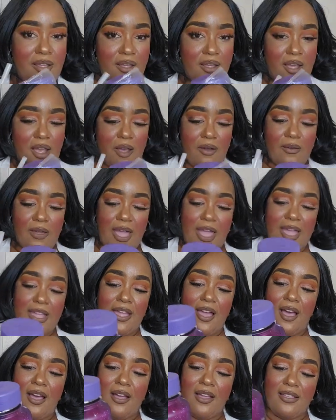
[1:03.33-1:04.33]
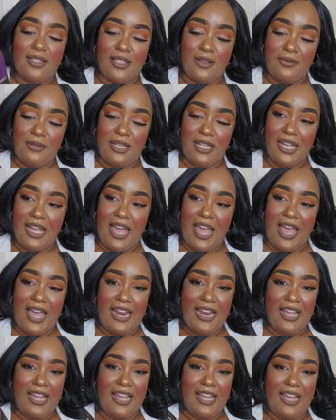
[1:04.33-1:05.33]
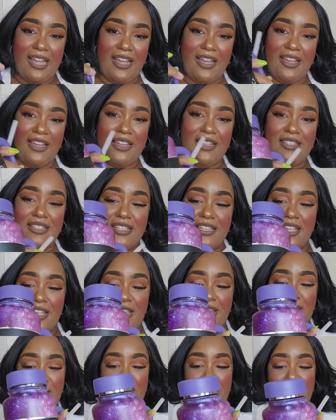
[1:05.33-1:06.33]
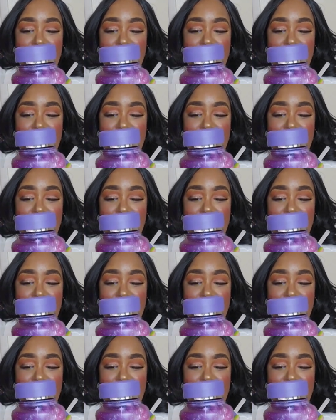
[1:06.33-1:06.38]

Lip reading: Okay, y'all, so look at it. It's cute.